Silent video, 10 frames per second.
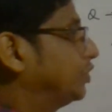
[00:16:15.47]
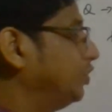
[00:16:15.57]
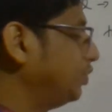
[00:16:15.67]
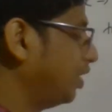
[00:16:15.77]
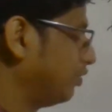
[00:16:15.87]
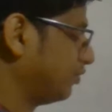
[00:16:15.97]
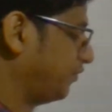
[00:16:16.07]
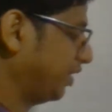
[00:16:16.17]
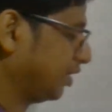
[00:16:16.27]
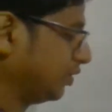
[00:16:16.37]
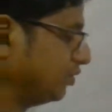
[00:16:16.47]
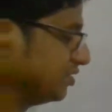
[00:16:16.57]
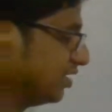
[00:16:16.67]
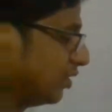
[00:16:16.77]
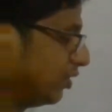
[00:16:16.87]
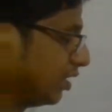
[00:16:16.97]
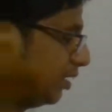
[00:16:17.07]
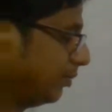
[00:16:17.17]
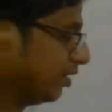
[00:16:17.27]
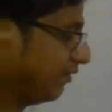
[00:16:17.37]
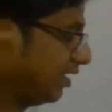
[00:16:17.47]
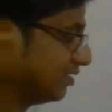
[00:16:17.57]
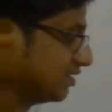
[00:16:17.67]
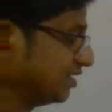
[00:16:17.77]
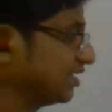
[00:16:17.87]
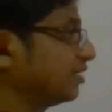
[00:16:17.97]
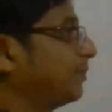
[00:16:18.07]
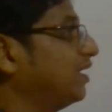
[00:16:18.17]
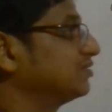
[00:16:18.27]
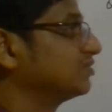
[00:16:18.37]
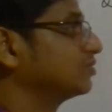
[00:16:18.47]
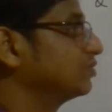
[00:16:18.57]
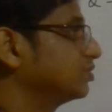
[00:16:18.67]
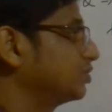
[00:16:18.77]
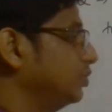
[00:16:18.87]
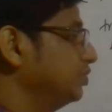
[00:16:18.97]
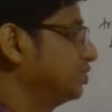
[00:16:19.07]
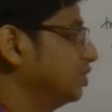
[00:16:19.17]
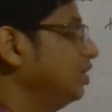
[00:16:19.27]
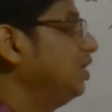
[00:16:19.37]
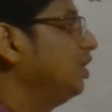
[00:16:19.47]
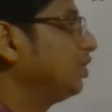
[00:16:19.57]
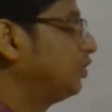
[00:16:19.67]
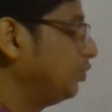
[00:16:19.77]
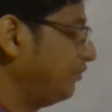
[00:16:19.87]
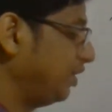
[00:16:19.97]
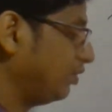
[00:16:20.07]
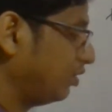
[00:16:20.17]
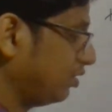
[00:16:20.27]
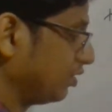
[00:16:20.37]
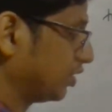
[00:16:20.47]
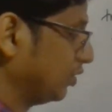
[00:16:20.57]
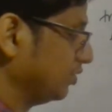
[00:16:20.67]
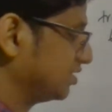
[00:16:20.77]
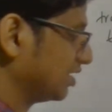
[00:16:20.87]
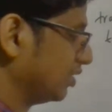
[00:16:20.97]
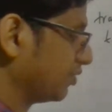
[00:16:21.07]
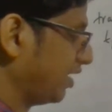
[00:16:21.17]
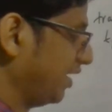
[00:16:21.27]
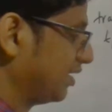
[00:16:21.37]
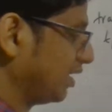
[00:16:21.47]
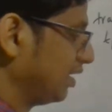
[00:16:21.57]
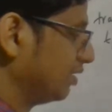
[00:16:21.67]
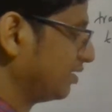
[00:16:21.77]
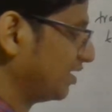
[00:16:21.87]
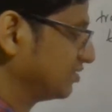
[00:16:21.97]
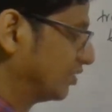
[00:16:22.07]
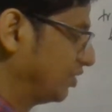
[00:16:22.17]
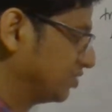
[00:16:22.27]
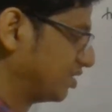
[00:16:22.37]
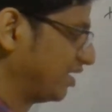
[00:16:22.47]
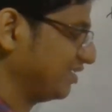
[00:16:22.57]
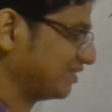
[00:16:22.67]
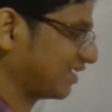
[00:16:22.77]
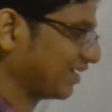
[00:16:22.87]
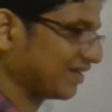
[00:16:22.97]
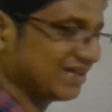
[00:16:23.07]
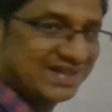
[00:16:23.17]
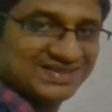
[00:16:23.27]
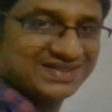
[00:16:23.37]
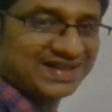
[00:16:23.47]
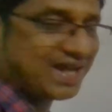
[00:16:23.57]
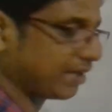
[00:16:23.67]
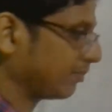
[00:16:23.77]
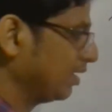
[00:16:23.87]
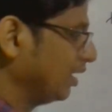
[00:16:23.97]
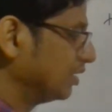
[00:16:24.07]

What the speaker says: Q you have to find. Q is the total amount of electricity that passes through the solution. Q, we know Q is equal to IT. That's the equation. I is the current, T is the time.